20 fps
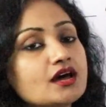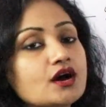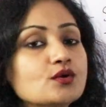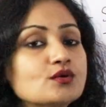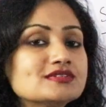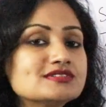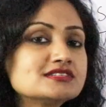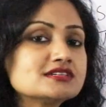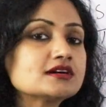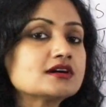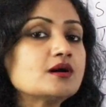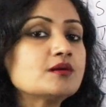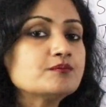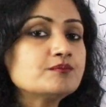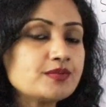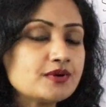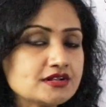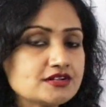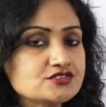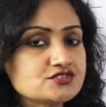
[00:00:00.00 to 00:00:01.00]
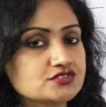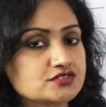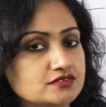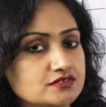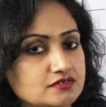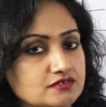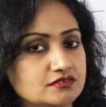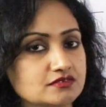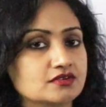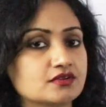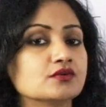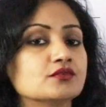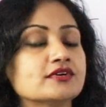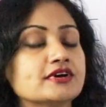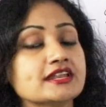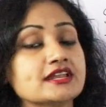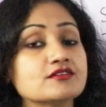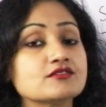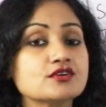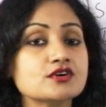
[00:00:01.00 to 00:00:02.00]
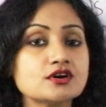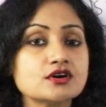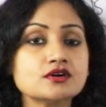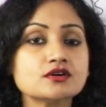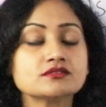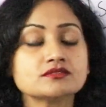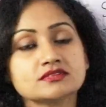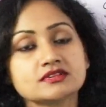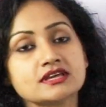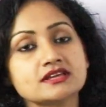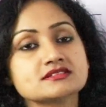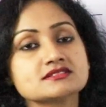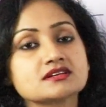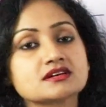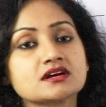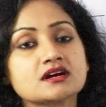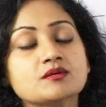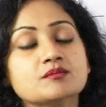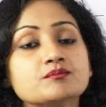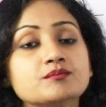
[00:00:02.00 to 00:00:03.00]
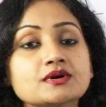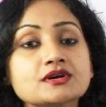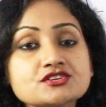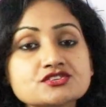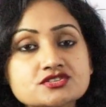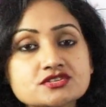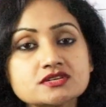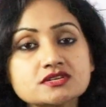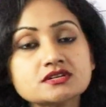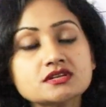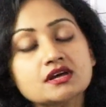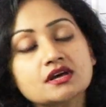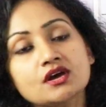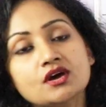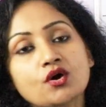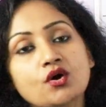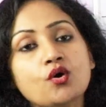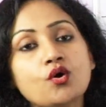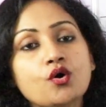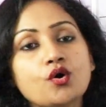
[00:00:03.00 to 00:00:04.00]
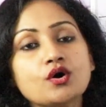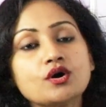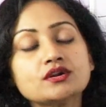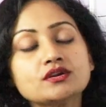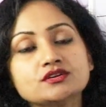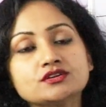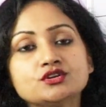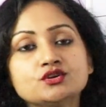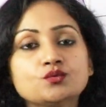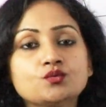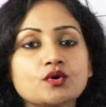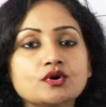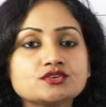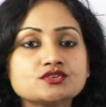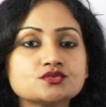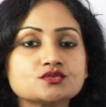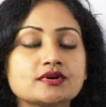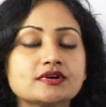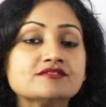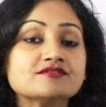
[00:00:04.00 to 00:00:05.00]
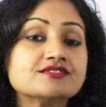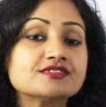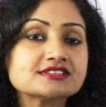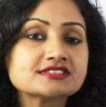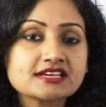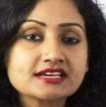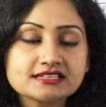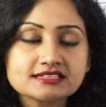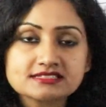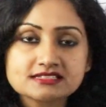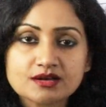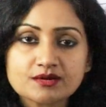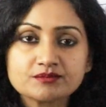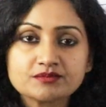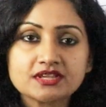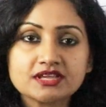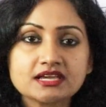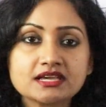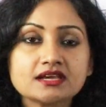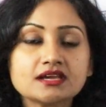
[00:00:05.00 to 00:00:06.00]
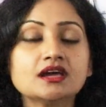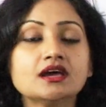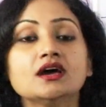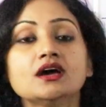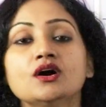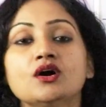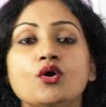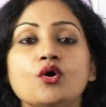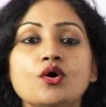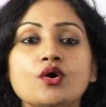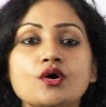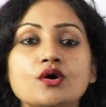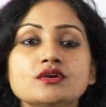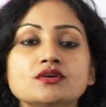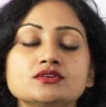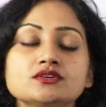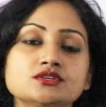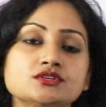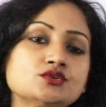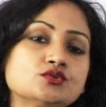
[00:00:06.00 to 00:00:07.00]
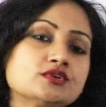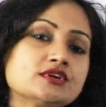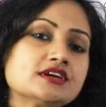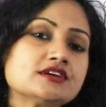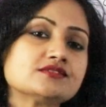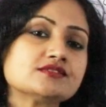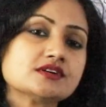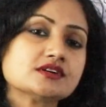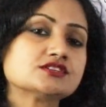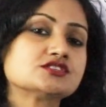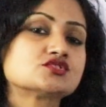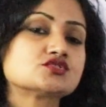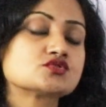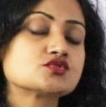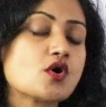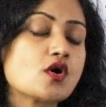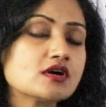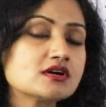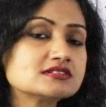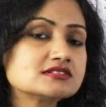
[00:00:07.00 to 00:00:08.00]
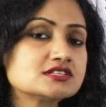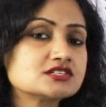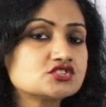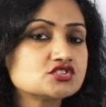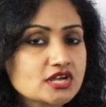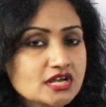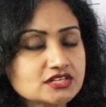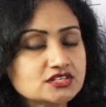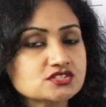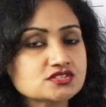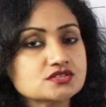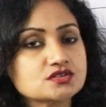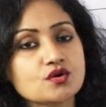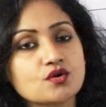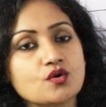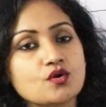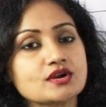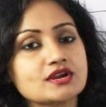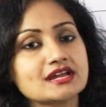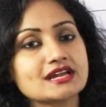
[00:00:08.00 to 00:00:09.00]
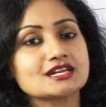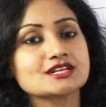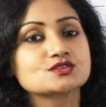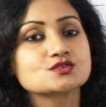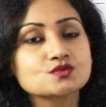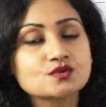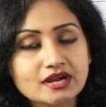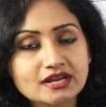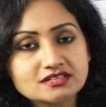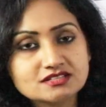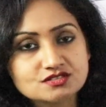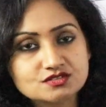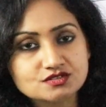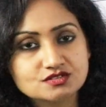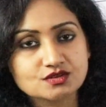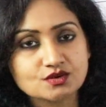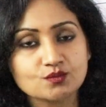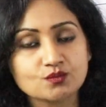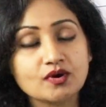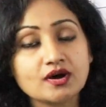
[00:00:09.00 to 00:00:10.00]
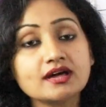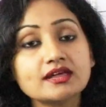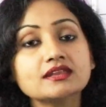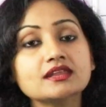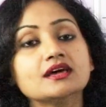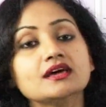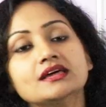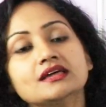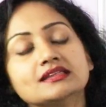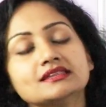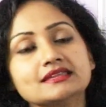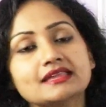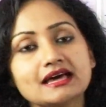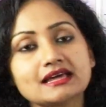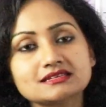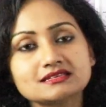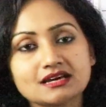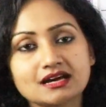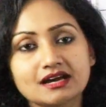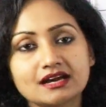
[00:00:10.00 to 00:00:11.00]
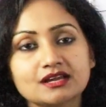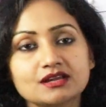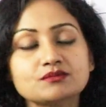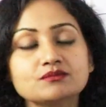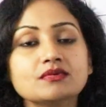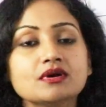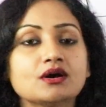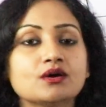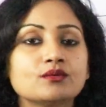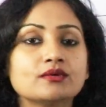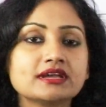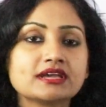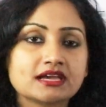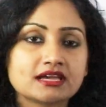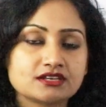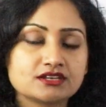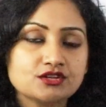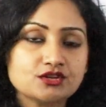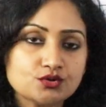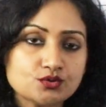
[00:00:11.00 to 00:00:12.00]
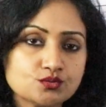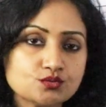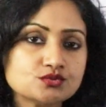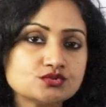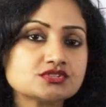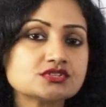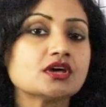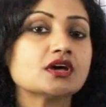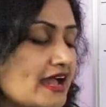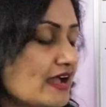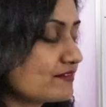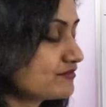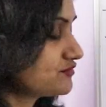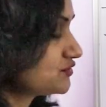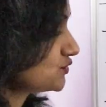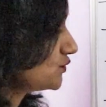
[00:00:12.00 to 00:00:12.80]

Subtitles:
Now it's a compulsion. Whenever there is a compulsion or you want to emphasize something or you give a strong suggestion or advice to someone, that time we can use have